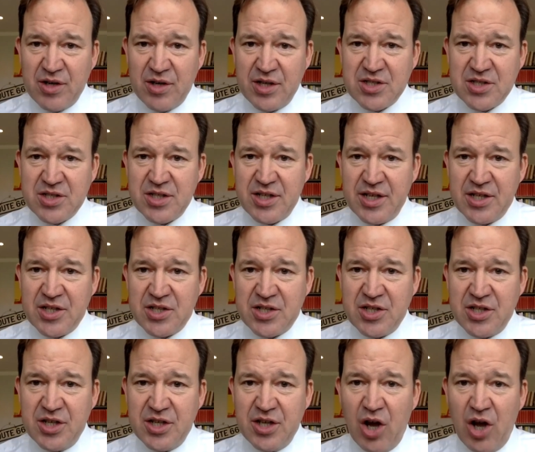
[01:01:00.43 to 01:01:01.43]
It's
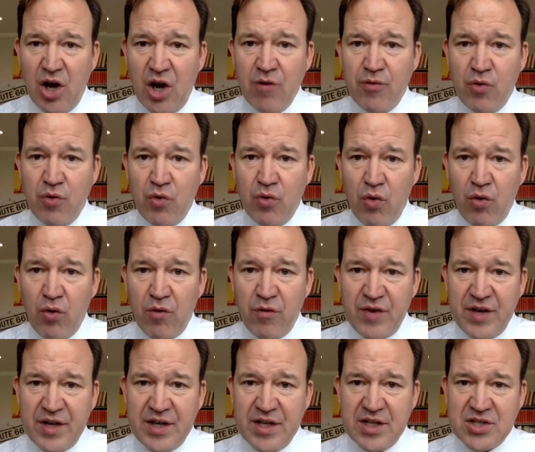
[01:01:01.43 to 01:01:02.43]
the overall
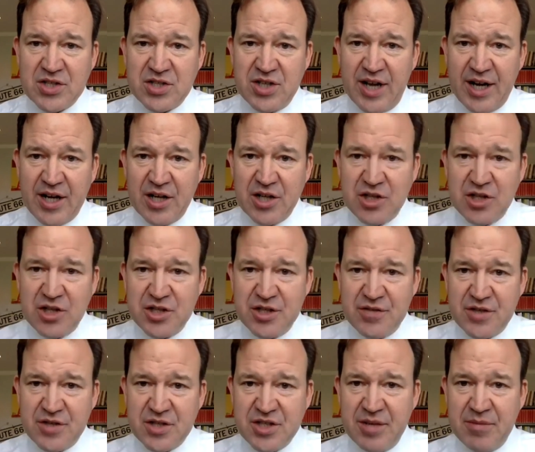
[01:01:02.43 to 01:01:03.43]
fitness and energy of
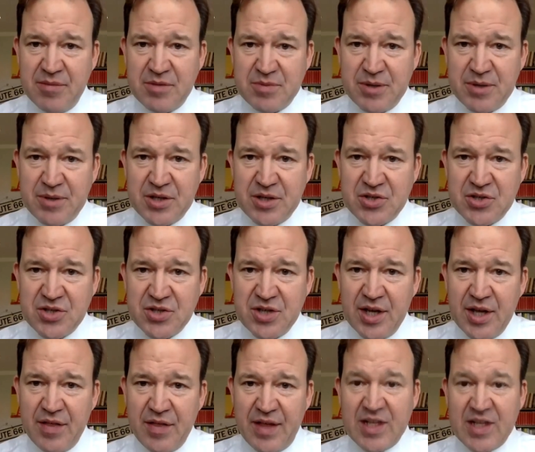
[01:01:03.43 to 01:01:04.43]
the teams, because
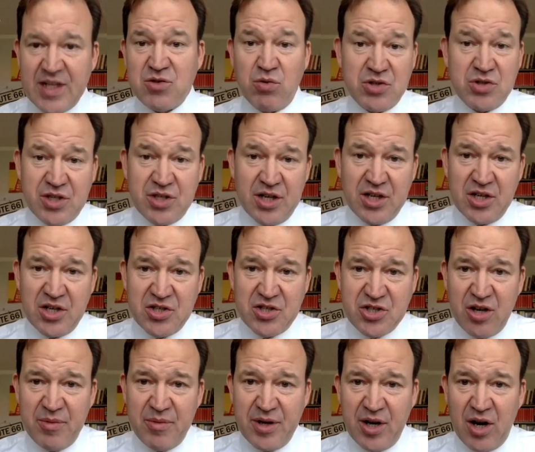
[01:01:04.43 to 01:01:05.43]
that's what's going to
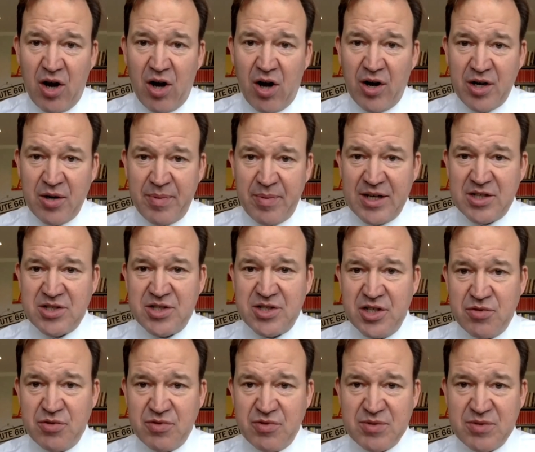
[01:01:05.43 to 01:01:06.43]
determine our capacity
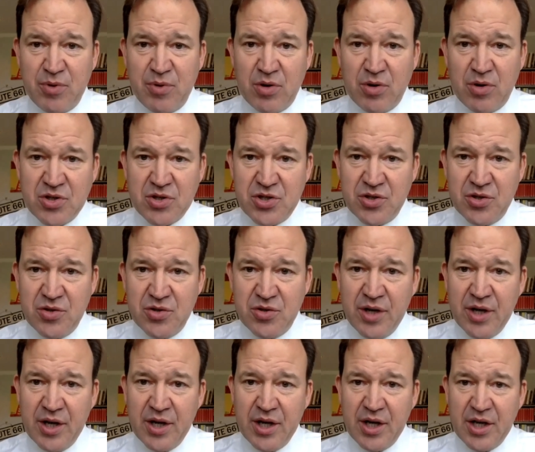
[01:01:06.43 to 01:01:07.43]
to respond to
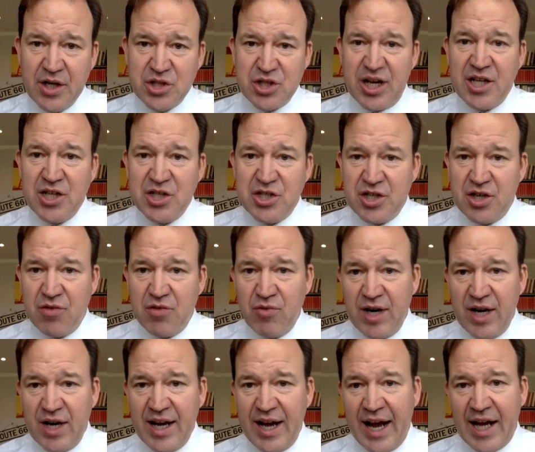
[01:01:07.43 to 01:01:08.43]
change in a
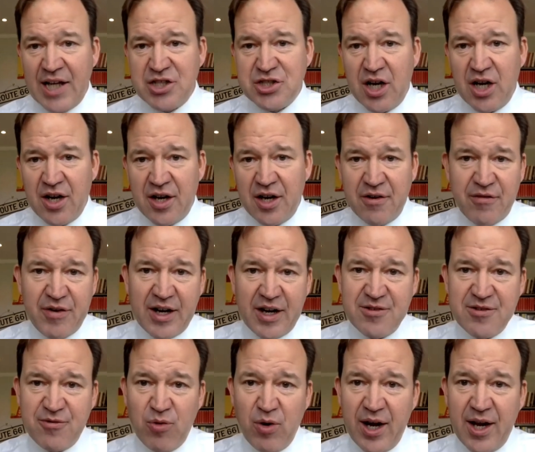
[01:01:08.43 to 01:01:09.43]
really agile and
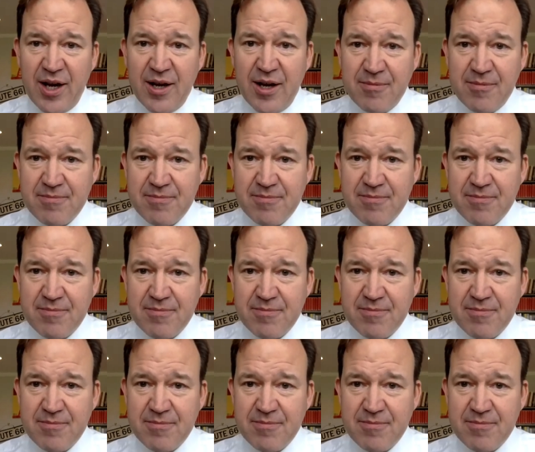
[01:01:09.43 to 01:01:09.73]
effective way.